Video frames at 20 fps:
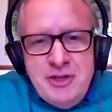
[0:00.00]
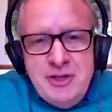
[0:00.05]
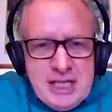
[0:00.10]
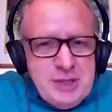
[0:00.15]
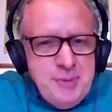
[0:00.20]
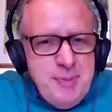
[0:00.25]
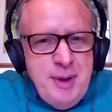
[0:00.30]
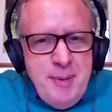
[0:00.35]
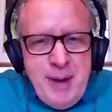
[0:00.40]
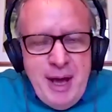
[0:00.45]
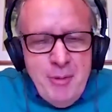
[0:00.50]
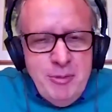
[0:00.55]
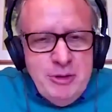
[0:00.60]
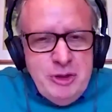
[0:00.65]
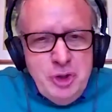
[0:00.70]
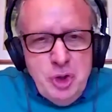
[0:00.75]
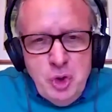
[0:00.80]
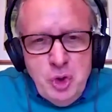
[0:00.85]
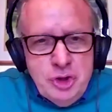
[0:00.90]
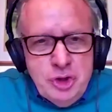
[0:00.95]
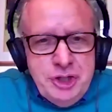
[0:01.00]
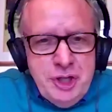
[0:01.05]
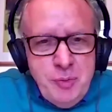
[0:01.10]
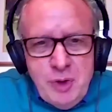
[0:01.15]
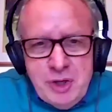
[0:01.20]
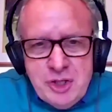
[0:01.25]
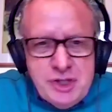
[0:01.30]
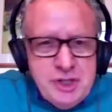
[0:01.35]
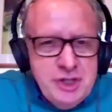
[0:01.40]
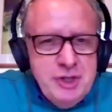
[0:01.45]
us a bit about Georgia.
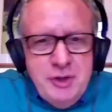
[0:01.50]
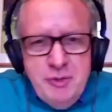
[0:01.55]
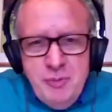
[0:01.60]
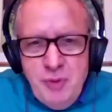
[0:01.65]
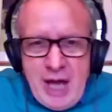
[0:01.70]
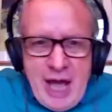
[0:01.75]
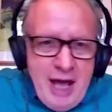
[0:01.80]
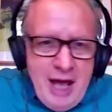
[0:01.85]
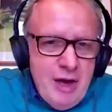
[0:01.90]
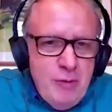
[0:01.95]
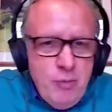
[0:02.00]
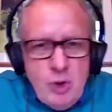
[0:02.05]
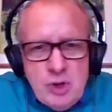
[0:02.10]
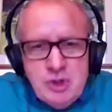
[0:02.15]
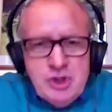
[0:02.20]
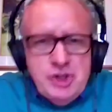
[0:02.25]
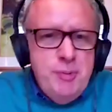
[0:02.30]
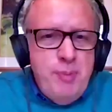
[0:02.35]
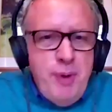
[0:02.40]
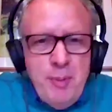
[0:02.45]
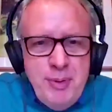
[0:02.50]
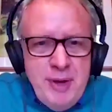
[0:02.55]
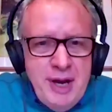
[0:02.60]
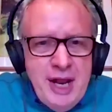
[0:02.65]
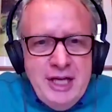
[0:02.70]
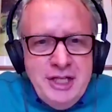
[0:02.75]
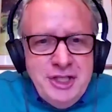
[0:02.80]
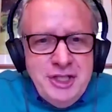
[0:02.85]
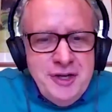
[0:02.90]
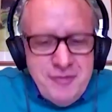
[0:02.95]
What's the, what's the
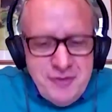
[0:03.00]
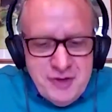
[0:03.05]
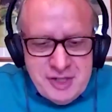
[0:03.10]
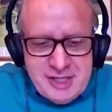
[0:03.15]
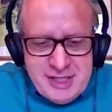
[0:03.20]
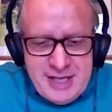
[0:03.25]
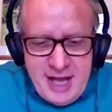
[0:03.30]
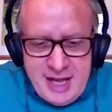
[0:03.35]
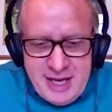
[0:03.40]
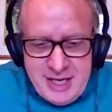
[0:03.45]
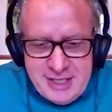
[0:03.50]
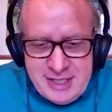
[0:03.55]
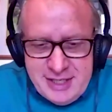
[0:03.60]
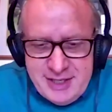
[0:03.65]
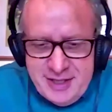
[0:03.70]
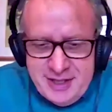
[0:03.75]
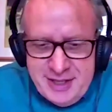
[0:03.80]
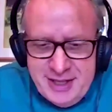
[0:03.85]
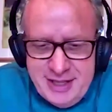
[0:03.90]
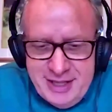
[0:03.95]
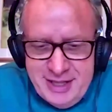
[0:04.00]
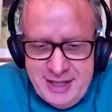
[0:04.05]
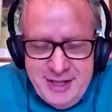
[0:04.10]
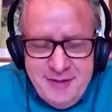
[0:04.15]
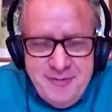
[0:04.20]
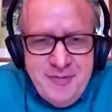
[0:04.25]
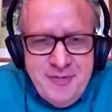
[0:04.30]
population of the state? Uh,